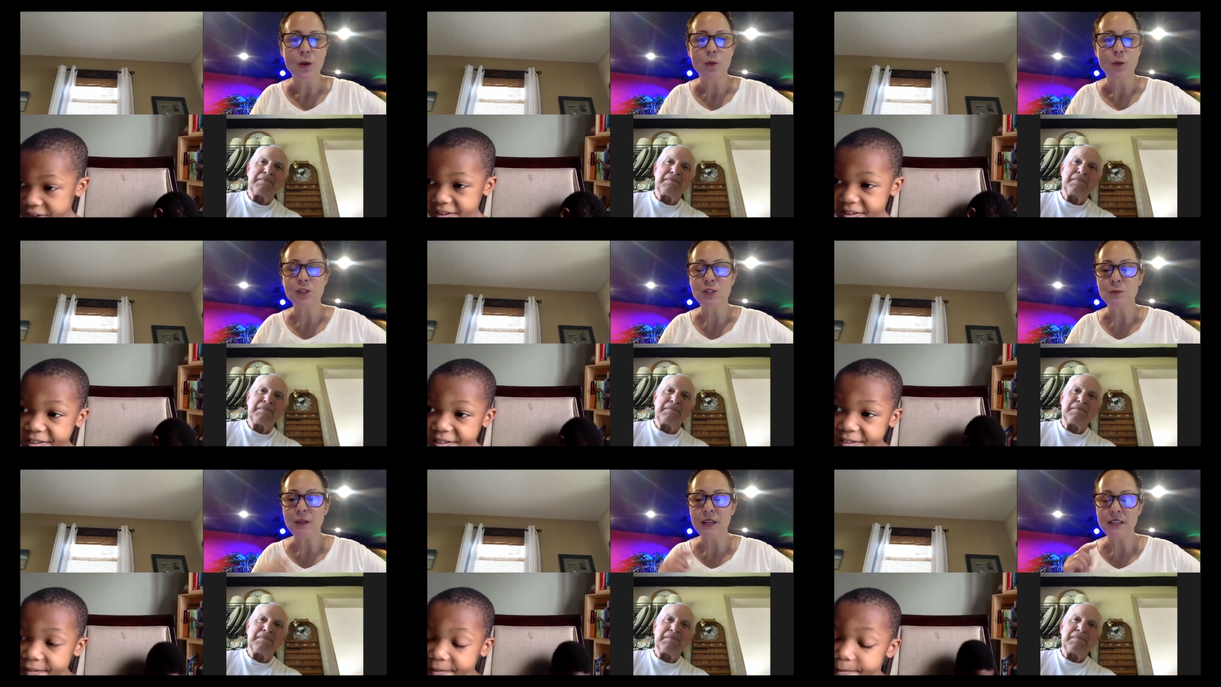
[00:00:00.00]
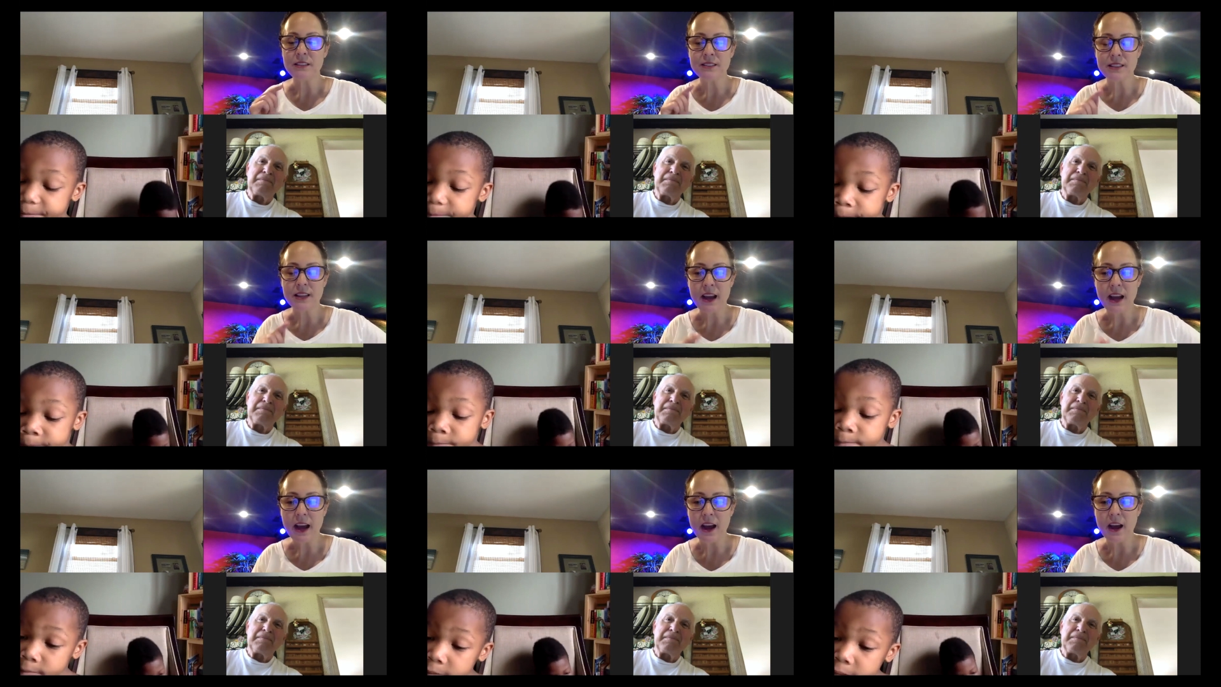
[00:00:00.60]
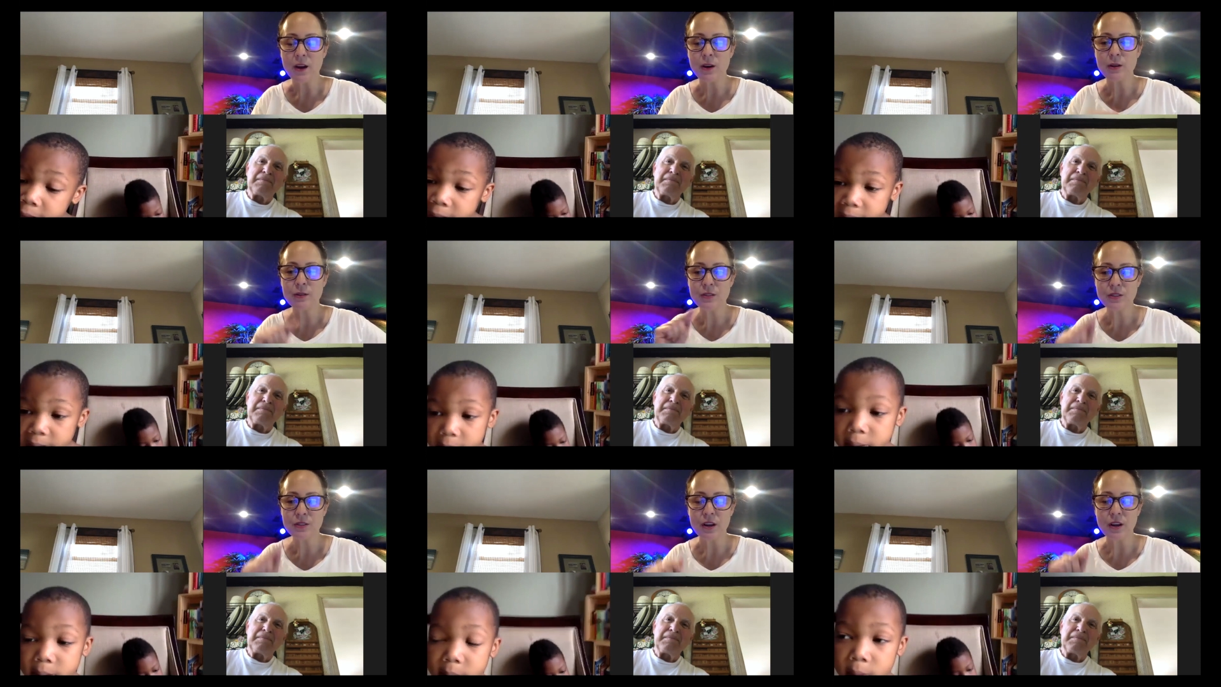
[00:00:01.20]
Speaker 1: which means the
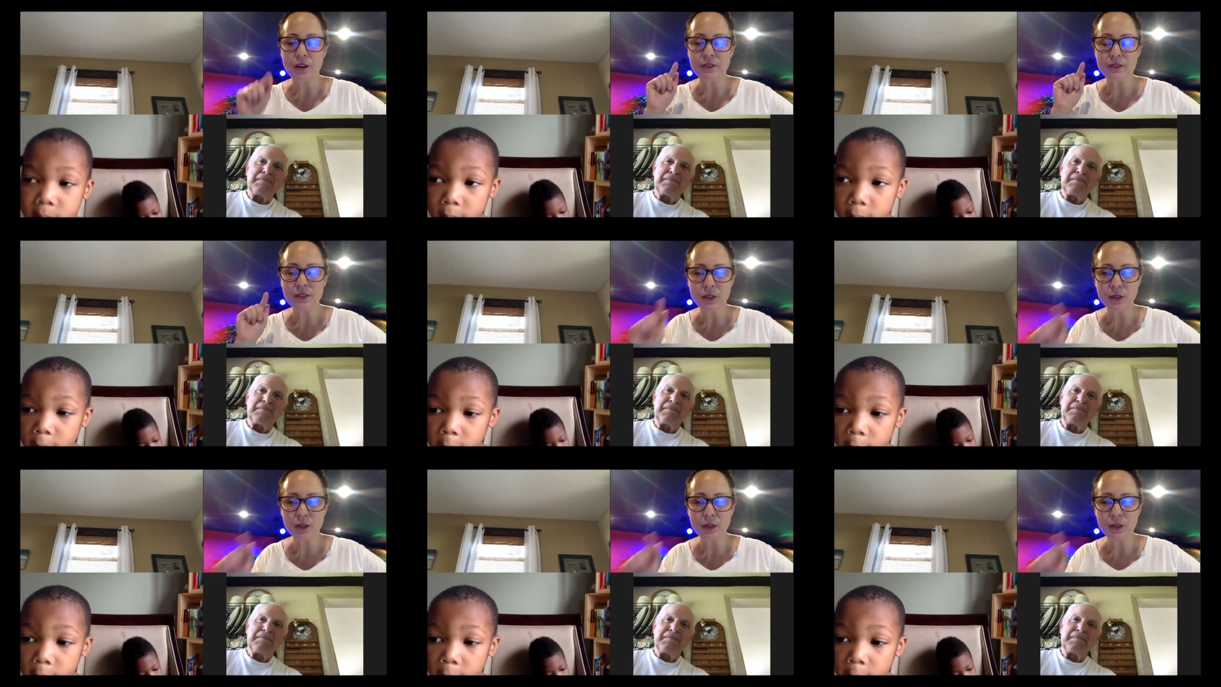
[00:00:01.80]
house of the